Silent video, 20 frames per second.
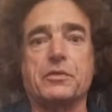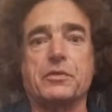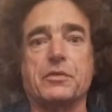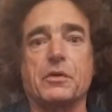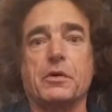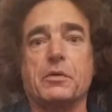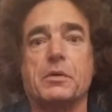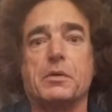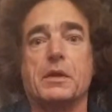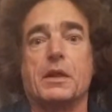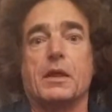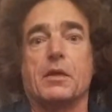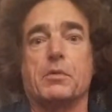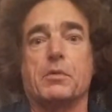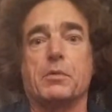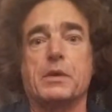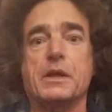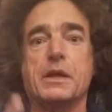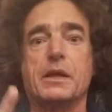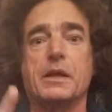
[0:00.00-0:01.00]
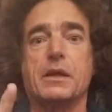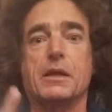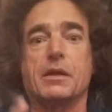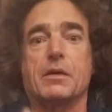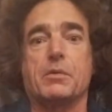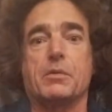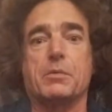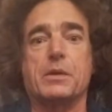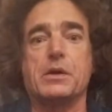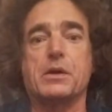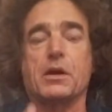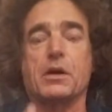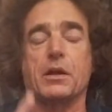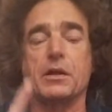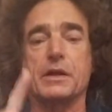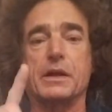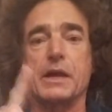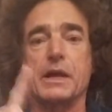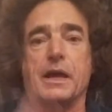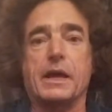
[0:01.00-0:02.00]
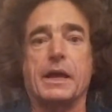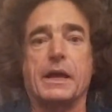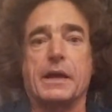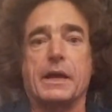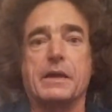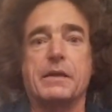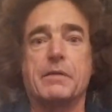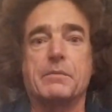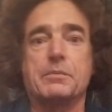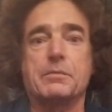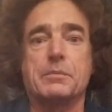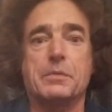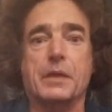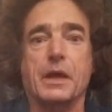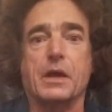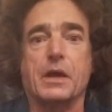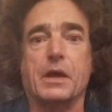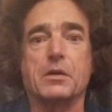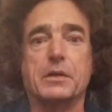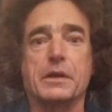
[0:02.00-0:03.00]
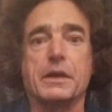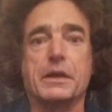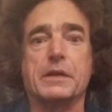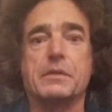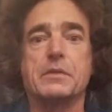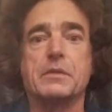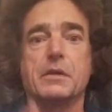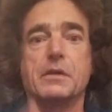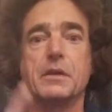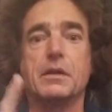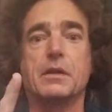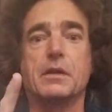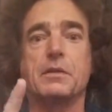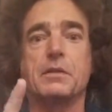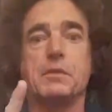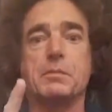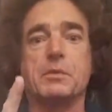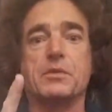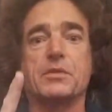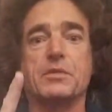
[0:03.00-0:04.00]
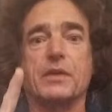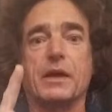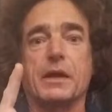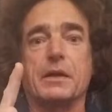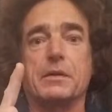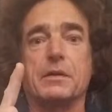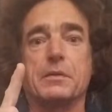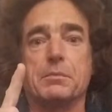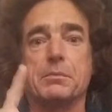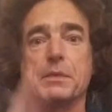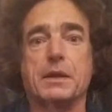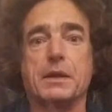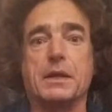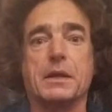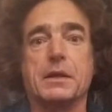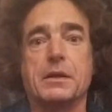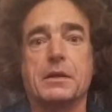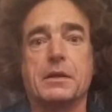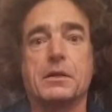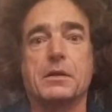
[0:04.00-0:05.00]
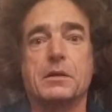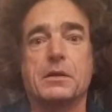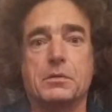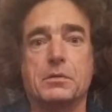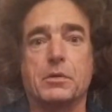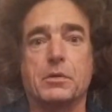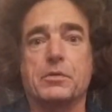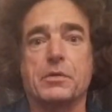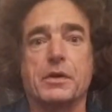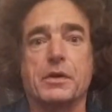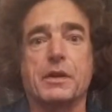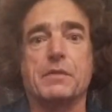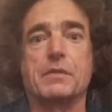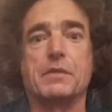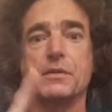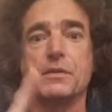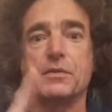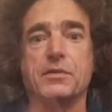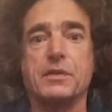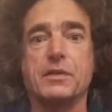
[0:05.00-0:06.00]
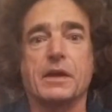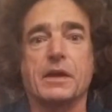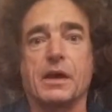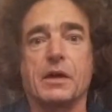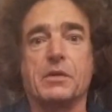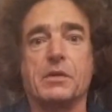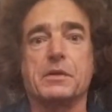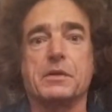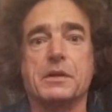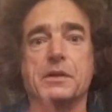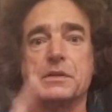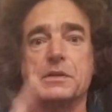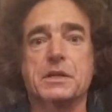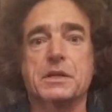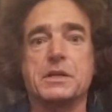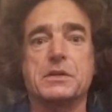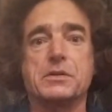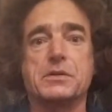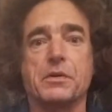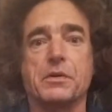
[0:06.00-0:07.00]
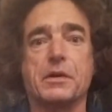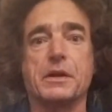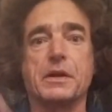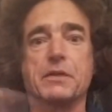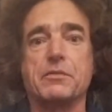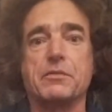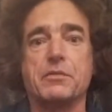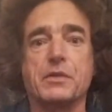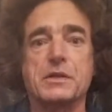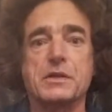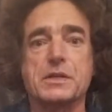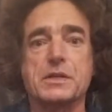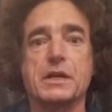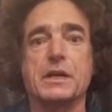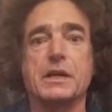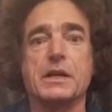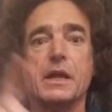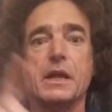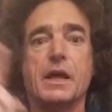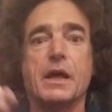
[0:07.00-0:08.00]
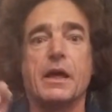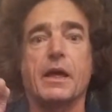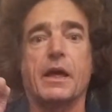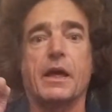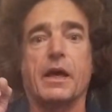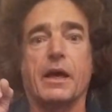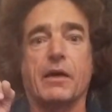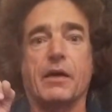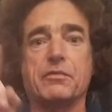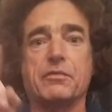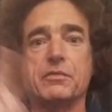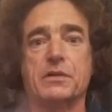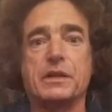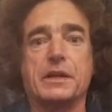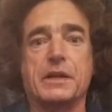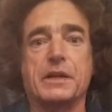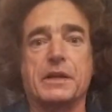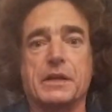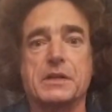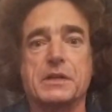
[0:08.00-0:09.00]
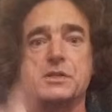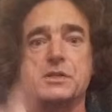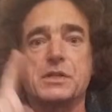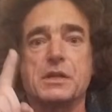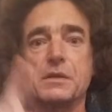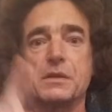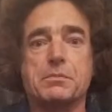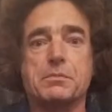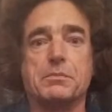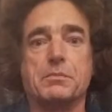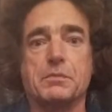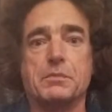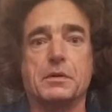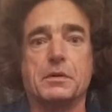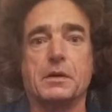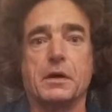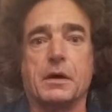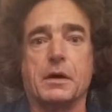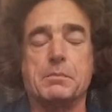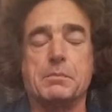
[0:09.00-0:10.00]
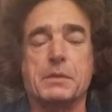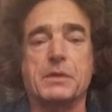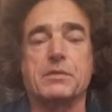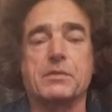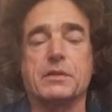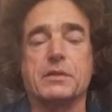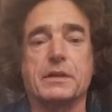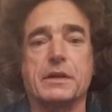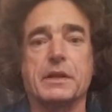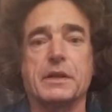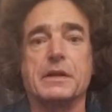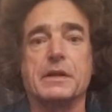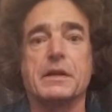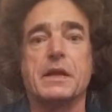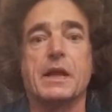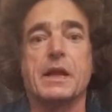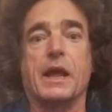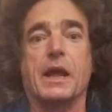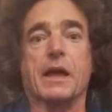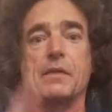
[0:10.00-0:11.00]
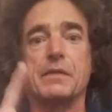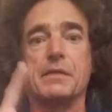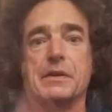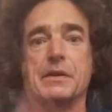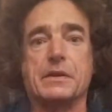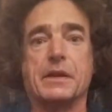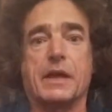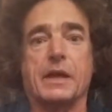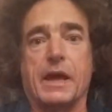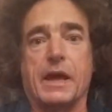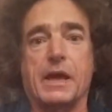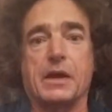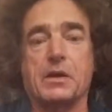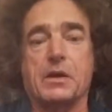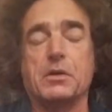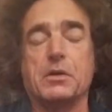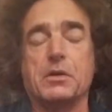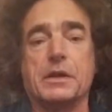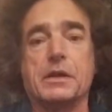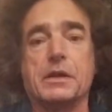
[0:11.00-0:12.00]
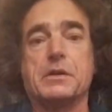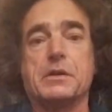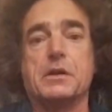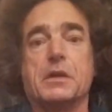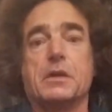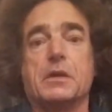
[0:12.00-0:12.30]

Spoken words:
So we call it A Aeolian, then we say B Locrian, then C Ionian, D Dorian, E Phrygian, F Lydian, G Mixolydian, and then A Aeolian.